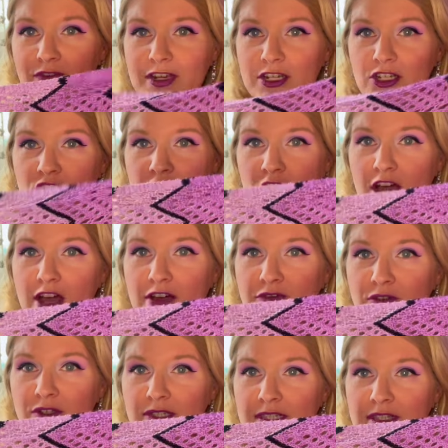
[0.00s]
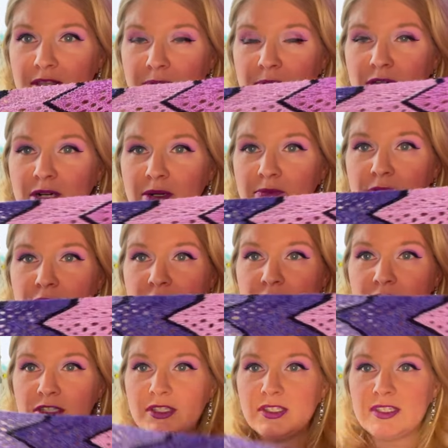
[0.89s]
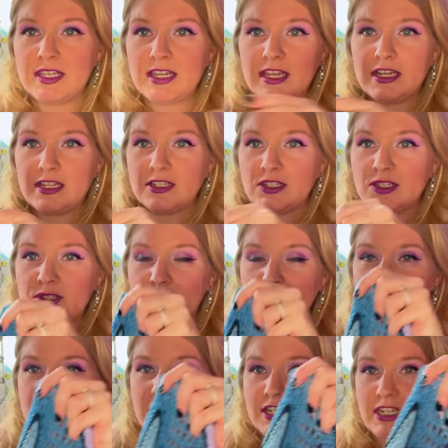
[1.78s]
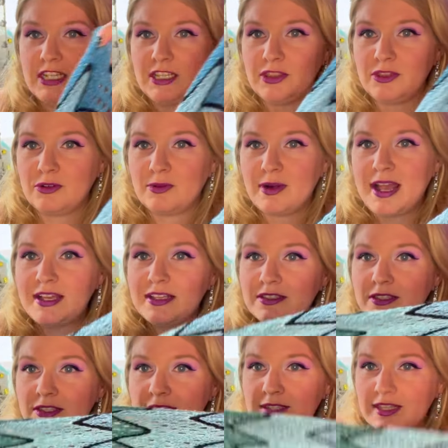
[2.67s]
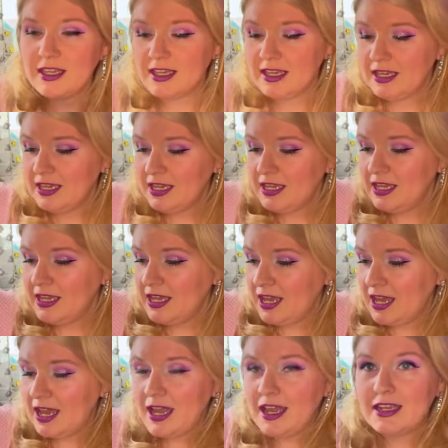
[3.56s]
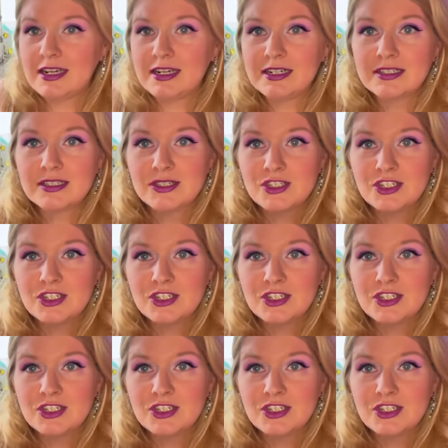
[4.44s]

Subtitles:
finished off, was in the purples and started in the reds, and it is